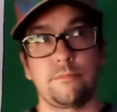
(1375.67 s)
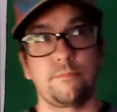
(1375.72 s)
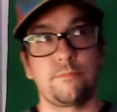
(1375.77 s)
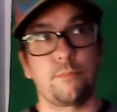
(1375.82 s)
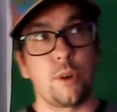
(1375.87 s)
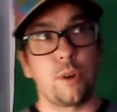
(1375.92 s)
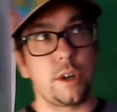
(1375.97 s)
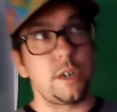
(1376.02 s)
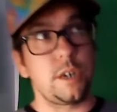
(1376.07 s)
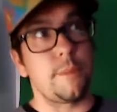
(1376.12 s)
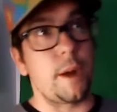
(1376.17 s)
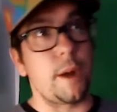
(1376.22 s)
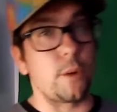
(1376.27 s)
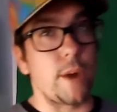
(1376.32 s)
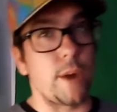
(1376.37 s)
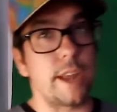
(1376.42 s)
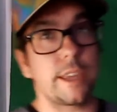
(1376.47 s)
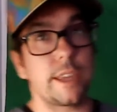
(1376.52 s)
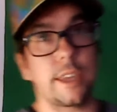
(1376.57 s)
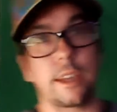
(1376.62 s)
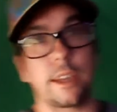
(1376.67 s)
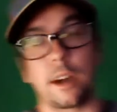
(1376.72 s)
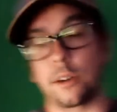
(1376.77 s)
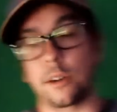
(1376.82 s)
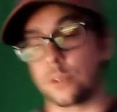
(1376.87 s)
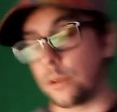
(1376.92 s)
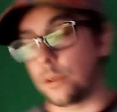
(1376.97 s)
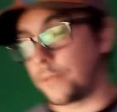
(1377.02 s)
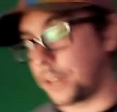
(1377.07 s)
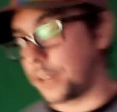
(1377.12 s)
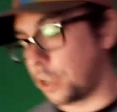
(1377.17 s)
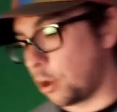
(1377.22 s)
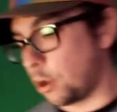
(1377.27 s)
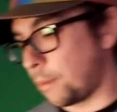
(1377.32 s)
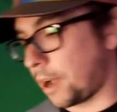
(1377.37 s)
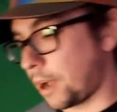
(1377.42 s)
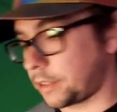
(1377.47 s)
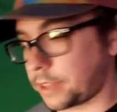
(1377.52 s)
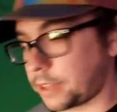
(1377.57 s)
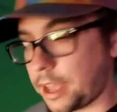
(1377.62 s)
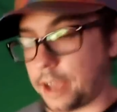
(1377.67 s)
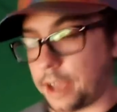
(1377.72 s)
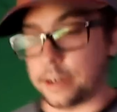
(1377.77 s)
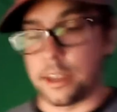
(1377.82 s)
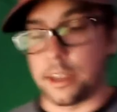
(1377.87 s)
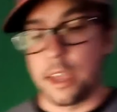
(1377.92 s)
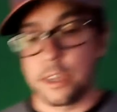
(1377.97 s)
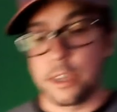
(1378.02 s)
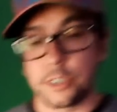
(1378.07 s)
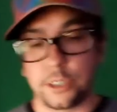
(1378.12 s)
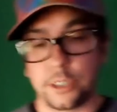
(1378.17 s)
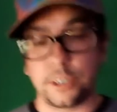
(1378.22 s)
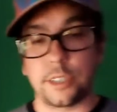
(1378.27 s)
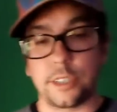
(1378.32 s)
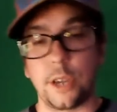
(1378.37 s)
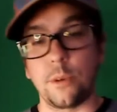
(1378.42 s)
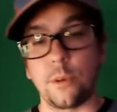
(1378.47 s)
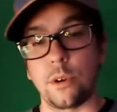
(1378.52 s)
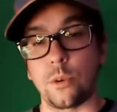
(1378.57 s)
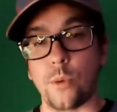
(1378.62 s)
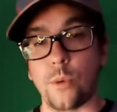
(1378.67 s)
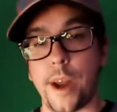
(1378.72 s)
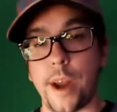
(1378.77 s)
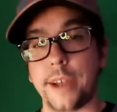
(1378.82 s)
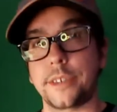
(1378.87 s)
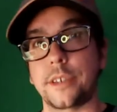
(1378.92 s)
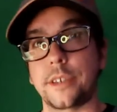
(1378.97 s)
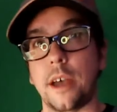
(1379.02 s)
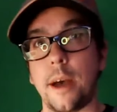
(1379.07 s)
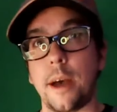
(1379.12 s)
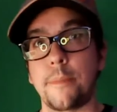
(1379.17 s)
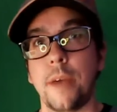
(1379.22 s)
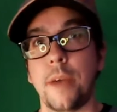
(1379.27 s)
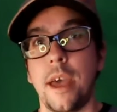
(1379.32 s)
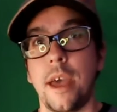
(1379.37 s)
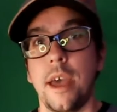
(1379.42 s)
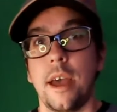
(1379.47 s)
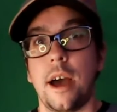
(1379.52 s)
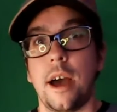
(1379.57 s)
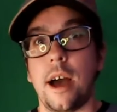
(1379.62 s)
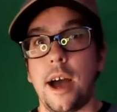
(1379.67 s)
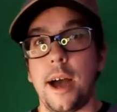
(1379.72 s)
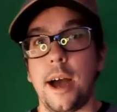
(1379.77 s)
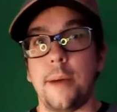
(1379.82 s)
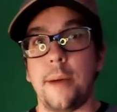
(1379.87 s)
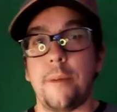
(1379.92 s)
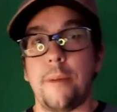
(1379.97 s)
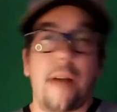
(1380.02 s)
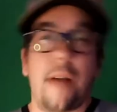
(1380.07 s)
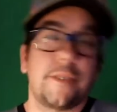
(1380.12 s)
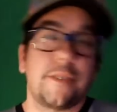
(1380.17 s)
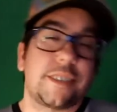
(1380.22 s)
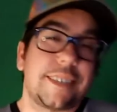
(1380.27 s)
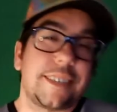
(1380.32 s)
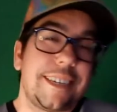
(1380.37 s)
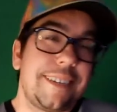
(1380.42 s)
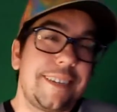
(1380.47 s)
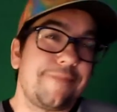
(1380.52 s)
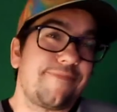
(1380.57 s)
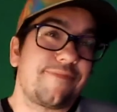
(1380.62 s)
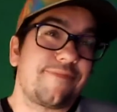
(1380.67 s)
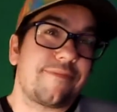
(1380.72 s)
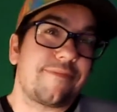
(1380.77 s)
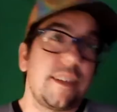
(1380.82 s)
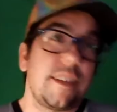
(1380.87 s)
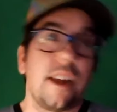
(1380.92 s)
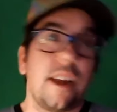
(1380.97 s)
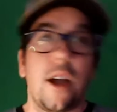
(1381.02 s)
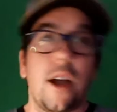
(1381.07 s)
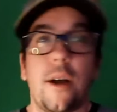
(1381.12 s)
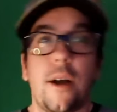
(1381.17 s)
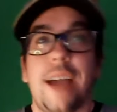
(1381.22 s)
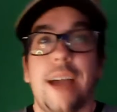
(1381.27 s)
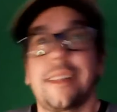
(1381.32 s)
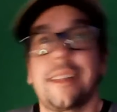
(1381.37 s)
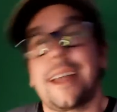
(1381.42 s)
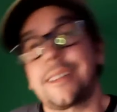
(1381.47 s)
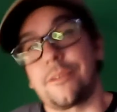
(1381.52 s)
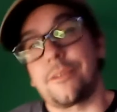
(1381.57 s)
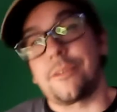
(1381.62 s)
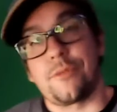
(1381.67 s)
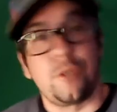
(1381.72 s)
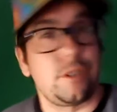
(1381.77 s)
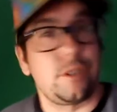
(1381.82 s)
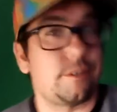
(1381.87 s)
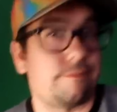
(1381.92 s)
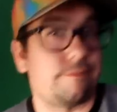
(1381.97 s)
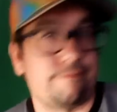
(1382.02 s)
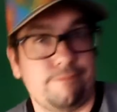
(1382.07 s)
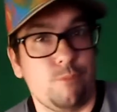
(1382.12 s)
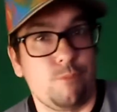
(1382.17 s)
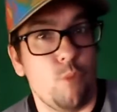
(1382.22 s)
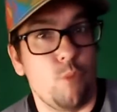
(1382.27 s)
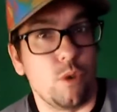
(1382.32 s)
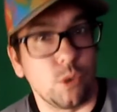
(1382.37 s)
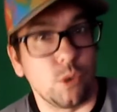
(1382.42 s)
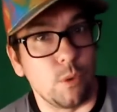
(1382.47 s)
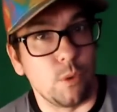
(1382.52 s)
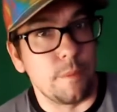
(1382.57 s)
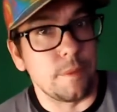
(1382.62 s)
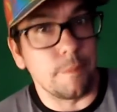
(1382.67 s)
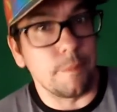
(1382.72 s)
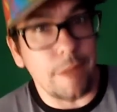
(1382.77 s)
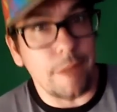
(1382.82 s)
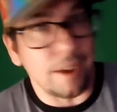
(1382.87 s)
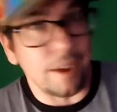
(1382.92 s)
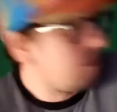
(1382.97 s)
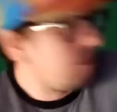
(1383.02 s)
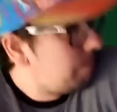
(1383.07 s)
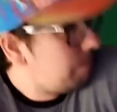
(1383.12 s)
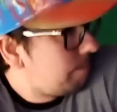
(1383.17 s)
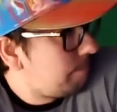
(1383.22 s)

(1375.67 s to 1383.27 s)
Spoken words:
put it in my ranking, and I'll do a video about that, just see where it ranks up. Obviously, you know, I like the first Wonder Woman better.